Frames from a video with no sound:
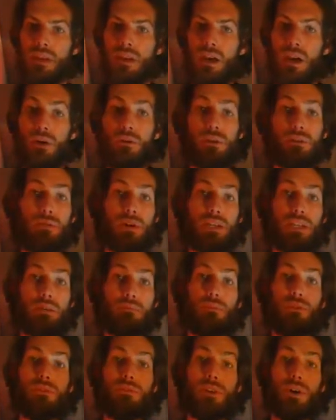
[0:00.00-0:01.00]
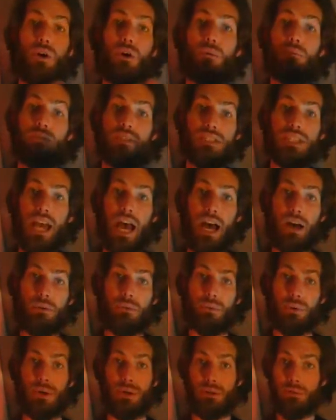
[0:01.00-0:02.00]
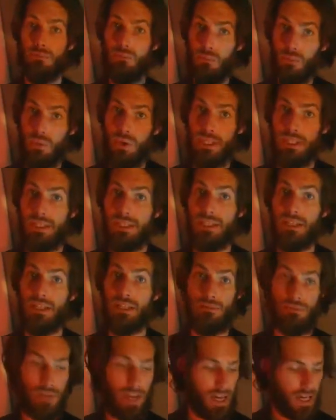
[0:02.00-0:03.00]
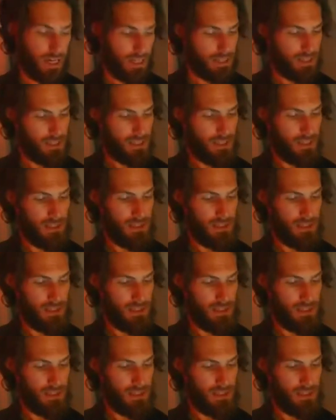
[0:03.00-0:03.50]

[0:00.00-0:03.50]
What if I keep moving home downward? What's the effect?